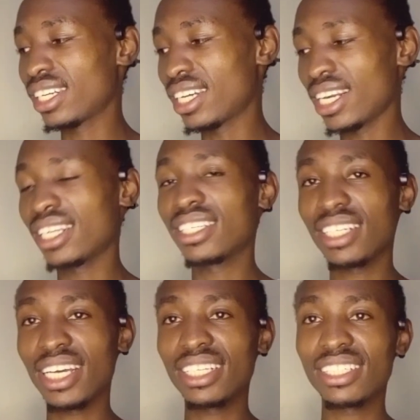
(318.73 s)

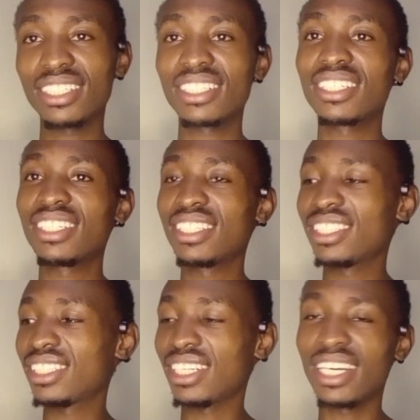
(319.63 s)
grandsons,
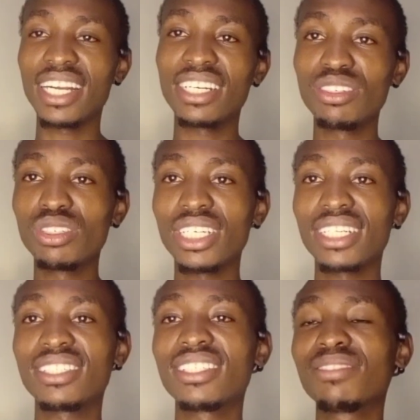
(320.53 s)

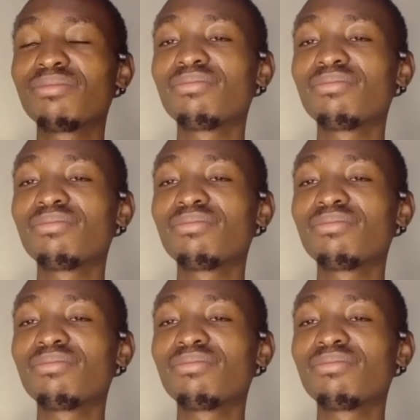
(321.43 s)
granddaughters,